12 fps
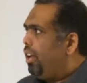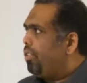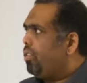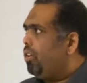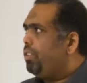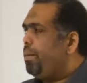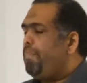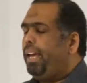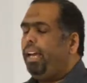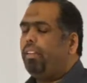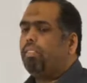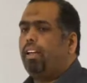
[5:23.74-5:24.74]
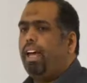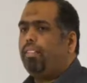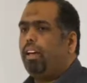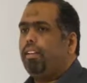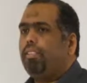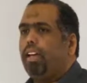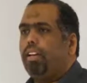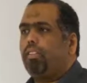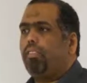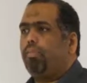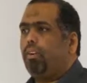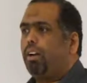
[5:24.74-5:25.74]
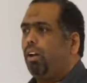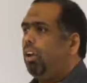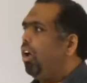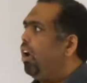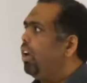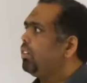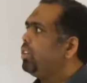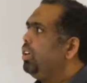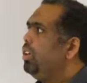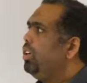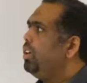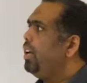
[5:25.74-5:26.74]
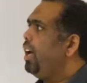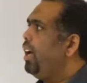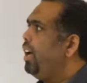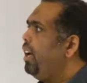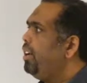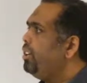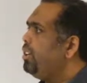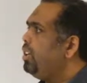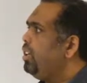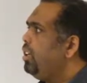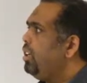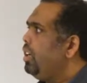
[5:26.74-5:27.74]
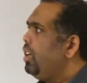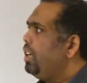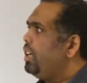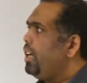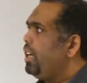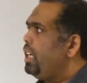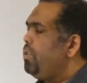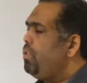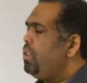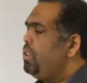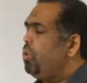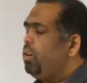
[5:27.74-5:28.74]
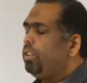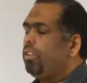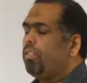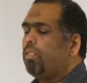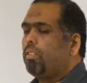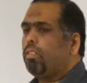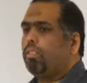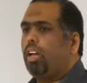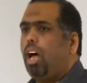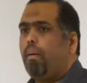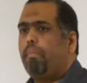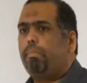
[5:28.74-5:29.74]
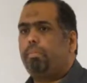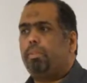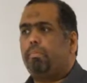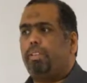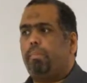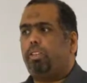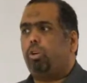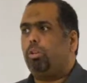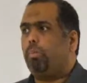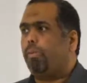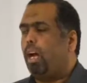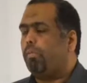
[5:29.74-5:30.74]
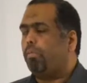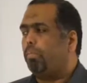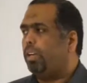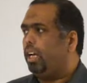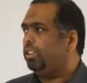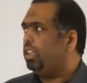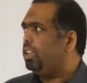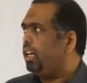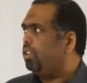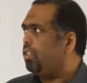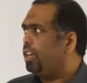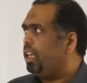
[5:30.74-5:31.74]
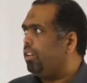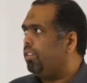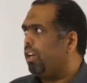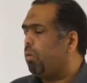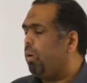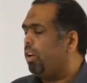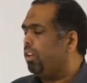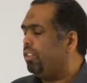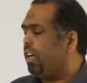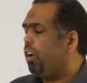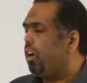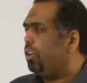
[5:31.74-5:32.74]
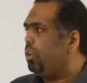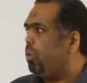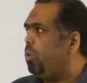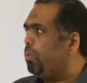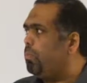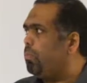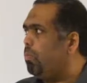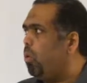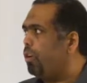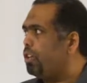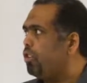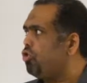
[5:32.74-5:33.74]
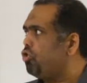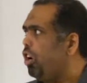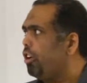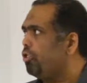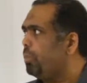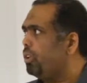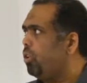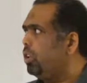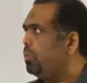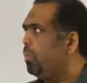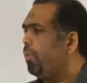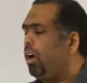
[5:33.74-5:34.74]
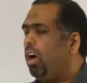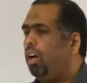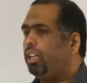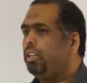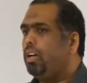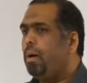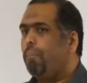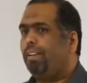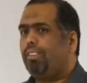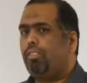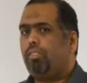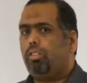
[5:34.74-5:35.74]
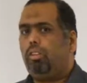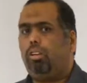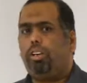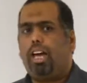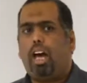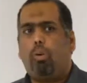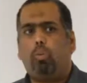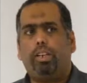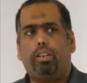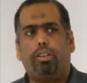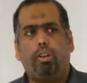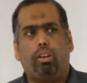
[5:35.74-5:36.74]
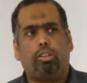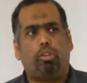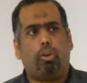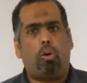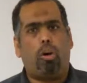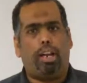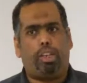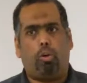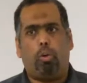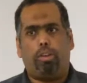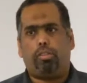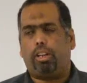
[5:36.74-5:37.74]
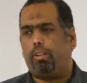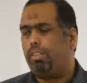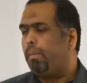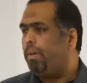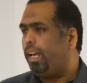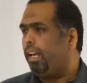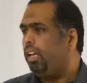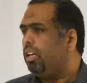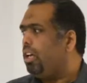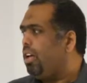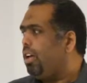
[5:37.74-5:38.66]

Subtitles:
So the bays, as I said, it suffer a lot. And even though it is stopped, the petroleum brine from 1993, there are no more discharge of petroleum brine, but still now we cannot grow any oyster in the bay.